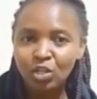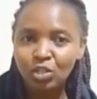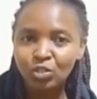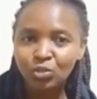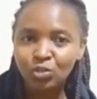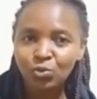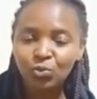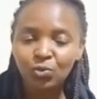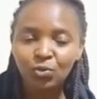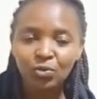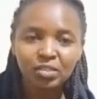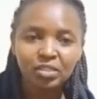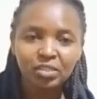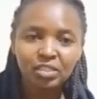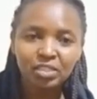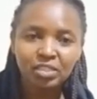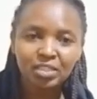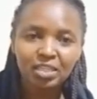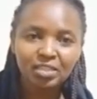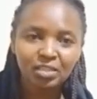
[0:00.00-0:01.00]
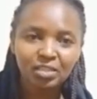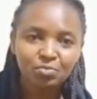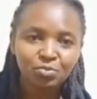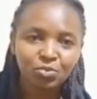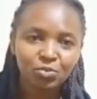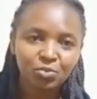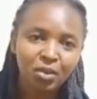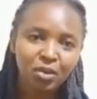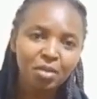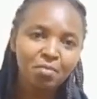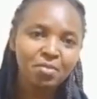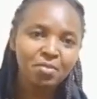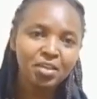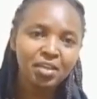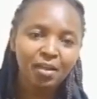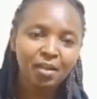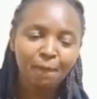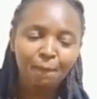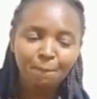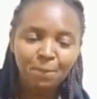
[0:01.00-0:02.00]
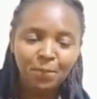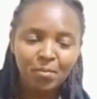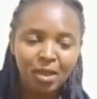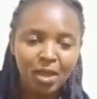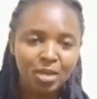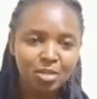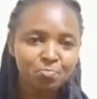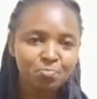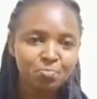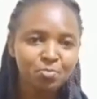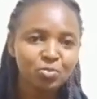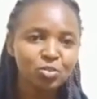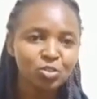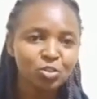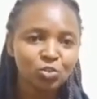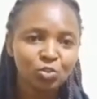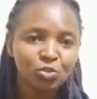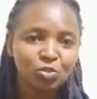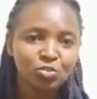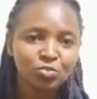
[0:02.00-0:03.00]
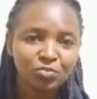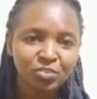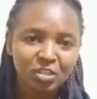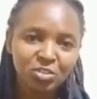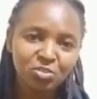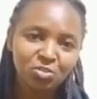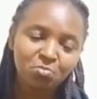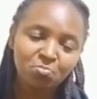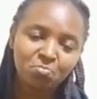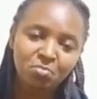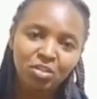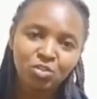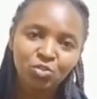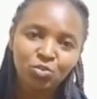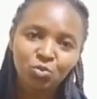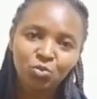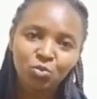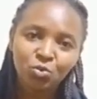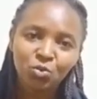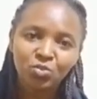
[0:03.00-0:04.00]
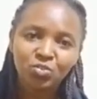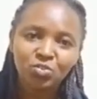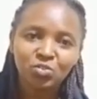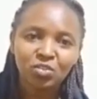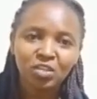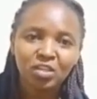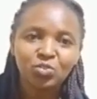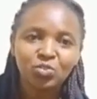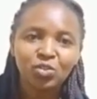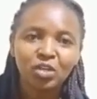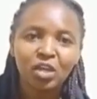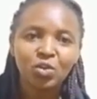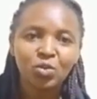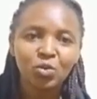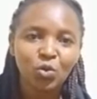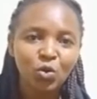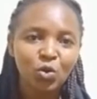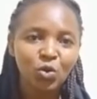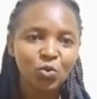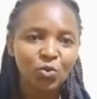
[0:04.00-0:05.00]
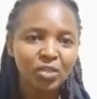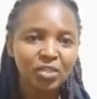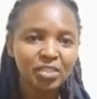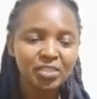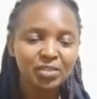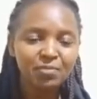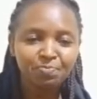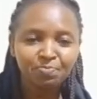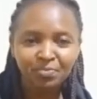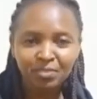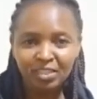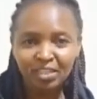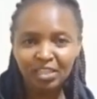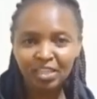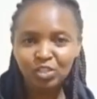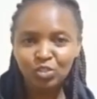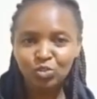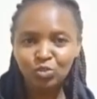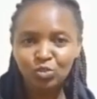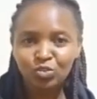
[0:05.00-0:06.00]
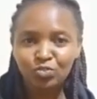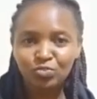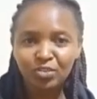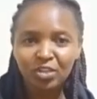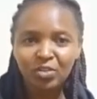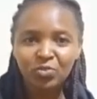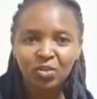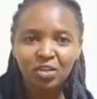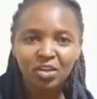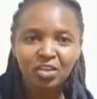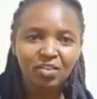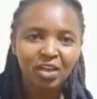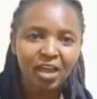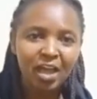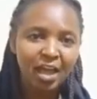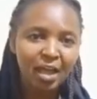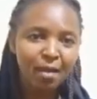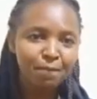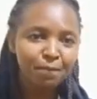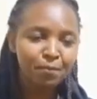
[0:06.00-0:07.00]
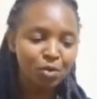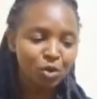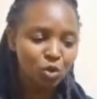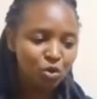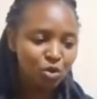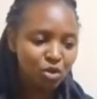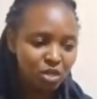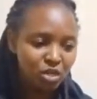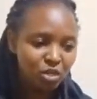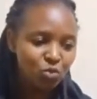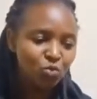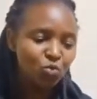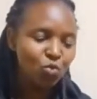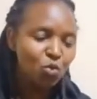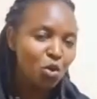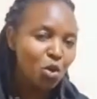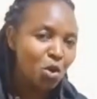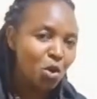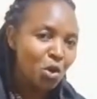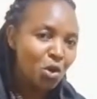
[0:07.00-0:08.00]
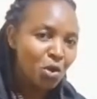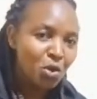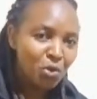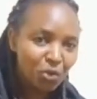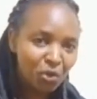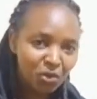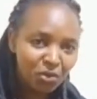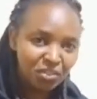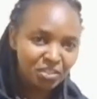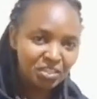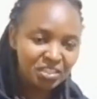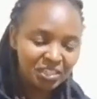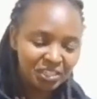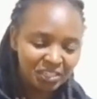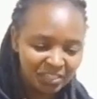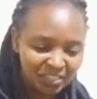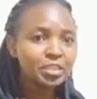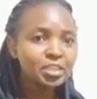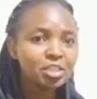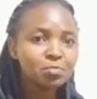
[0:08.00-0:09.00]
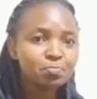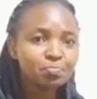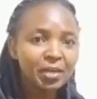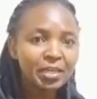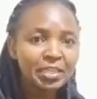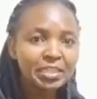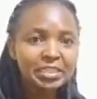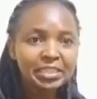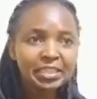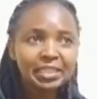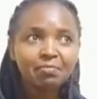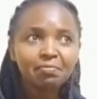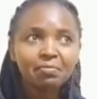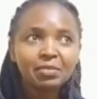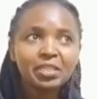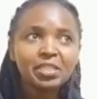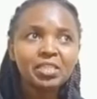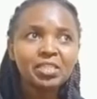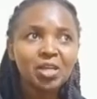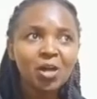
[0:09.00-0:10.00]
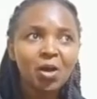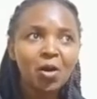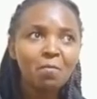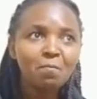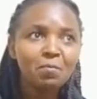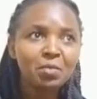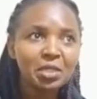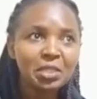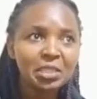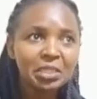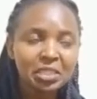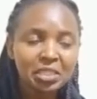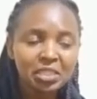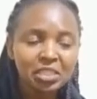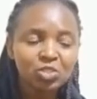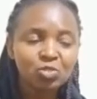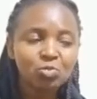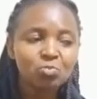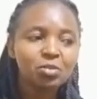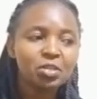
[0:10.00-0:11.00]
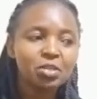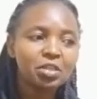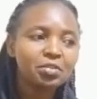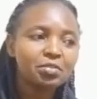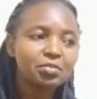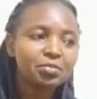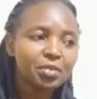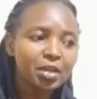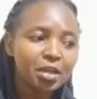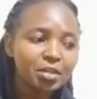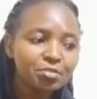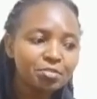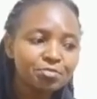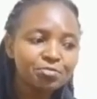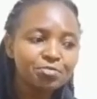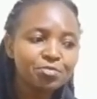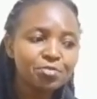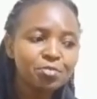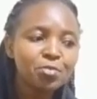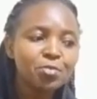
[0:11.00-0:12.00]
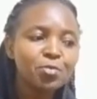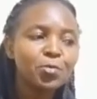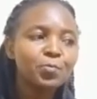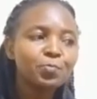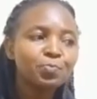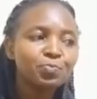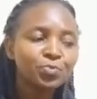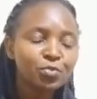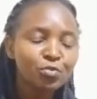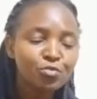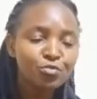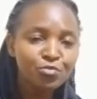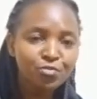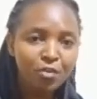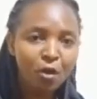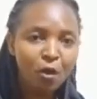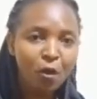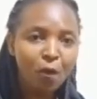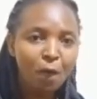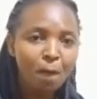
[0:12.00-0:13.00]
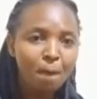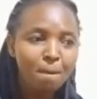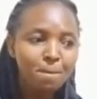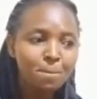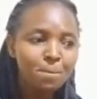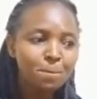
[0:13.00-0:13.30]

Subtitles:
do consider subscribing and put your notification button on so that you can always get notified whenever I upload new content. Despite there being so many things to be grateful for,